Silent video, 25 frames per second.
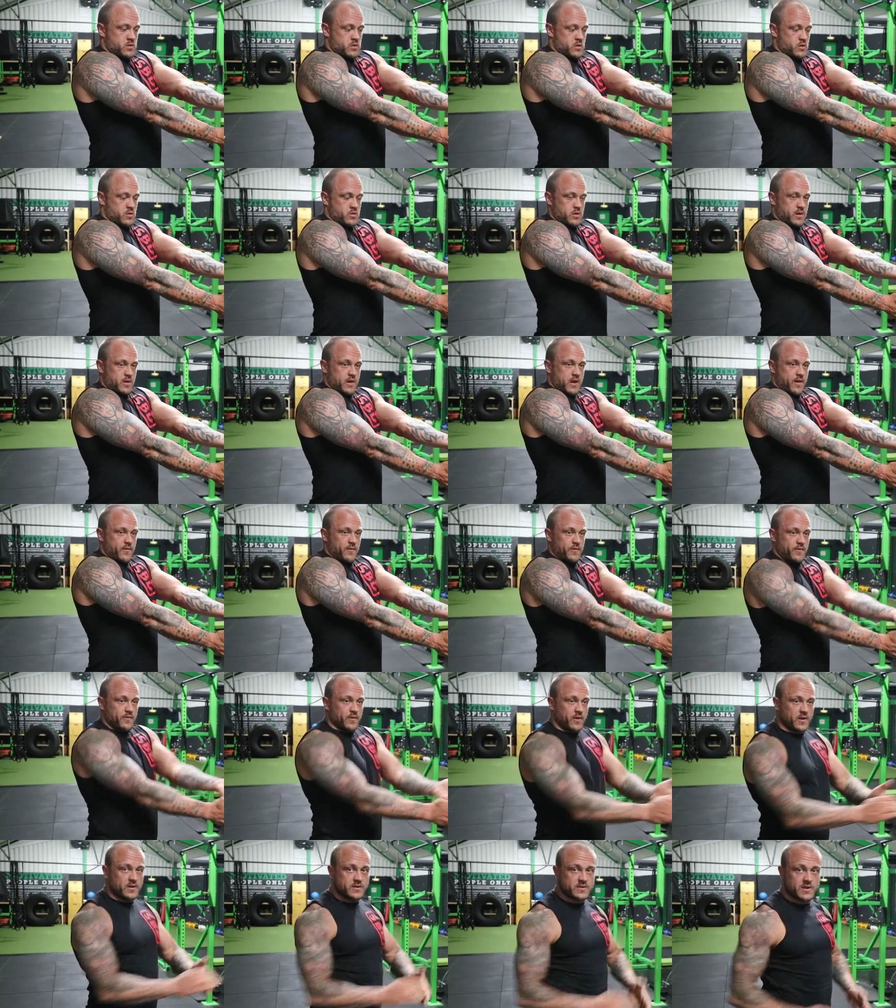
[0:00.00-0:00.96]
Hold it there for
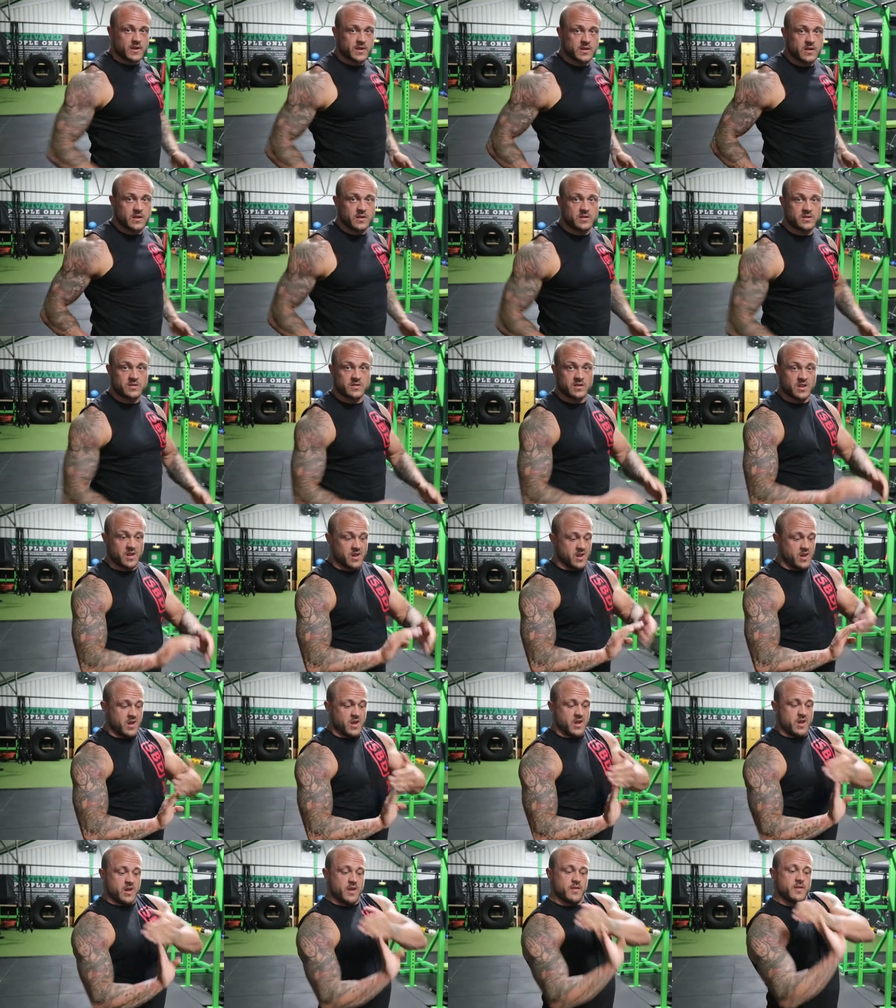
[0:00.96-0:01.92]
30 seconds,
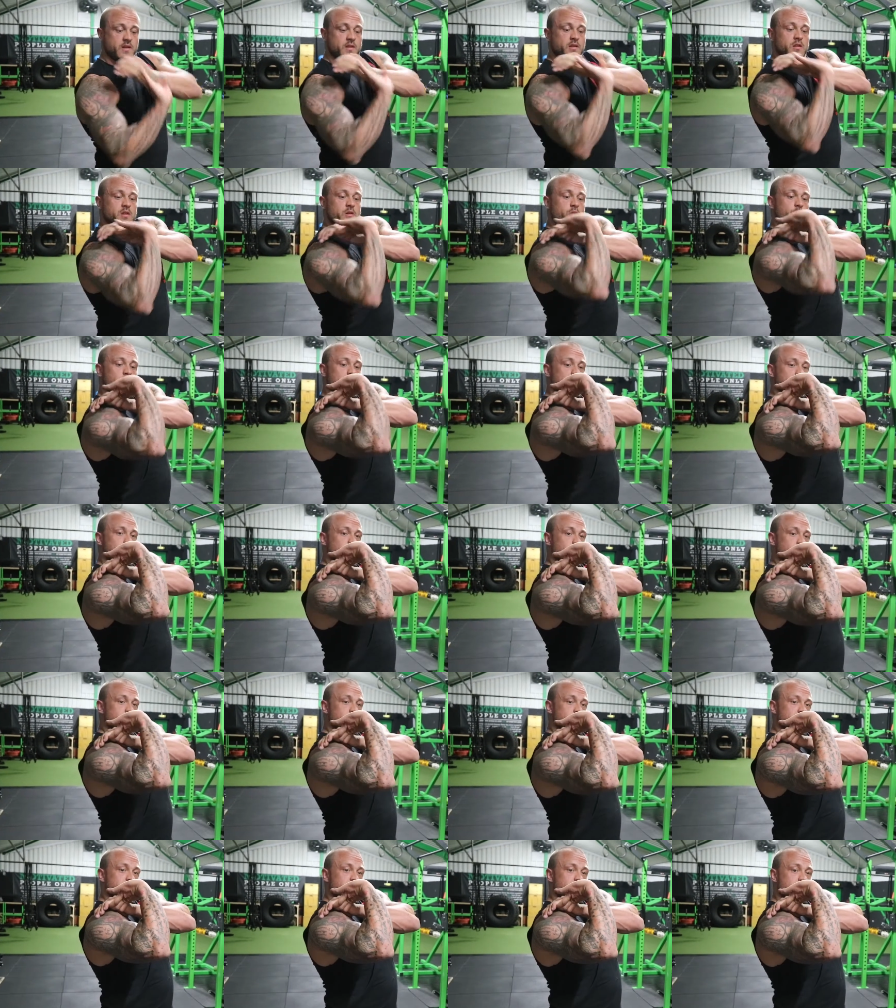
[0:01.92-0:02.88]
and then come
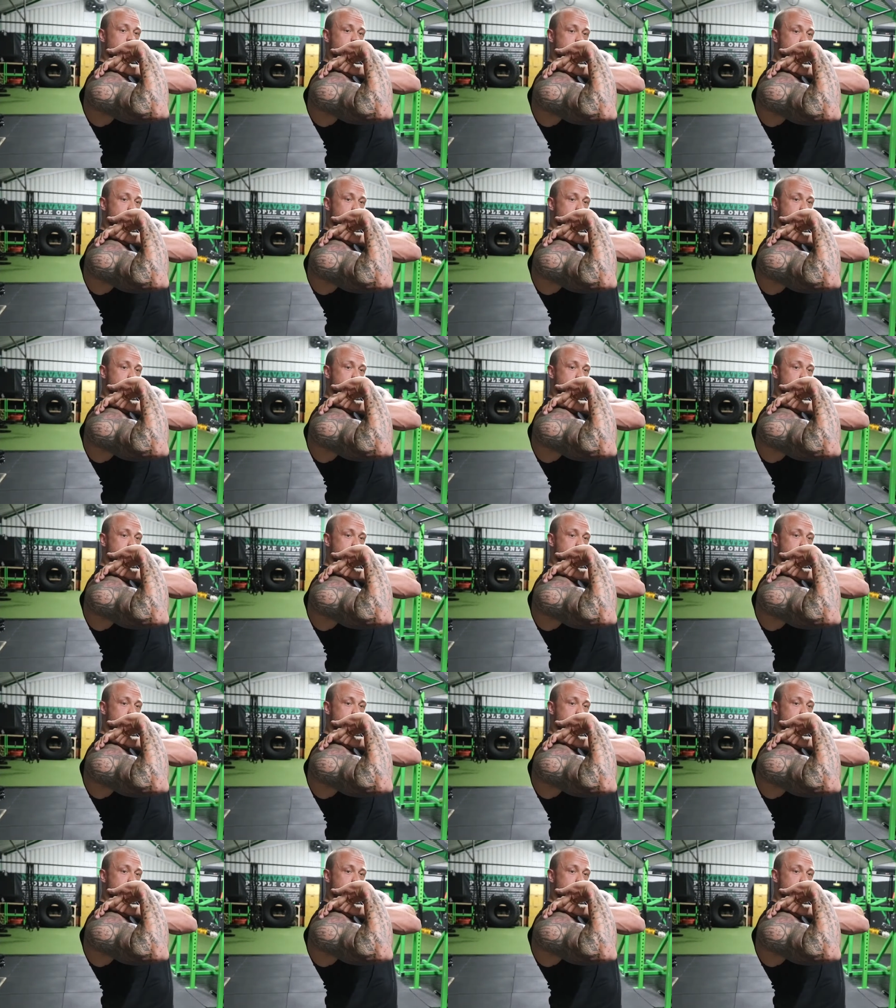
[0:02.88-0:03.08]
backwards.